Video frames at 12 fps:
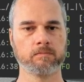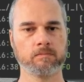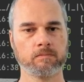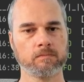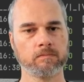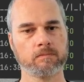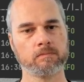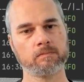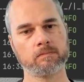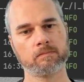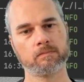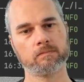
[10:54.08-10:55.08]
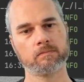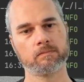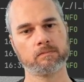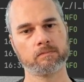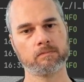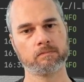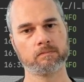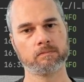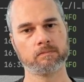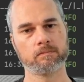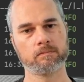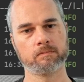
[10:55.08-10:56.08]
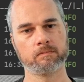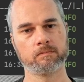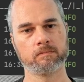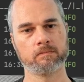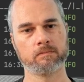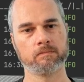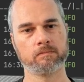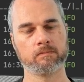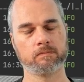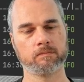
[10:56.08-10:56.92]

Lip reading: (not speaking)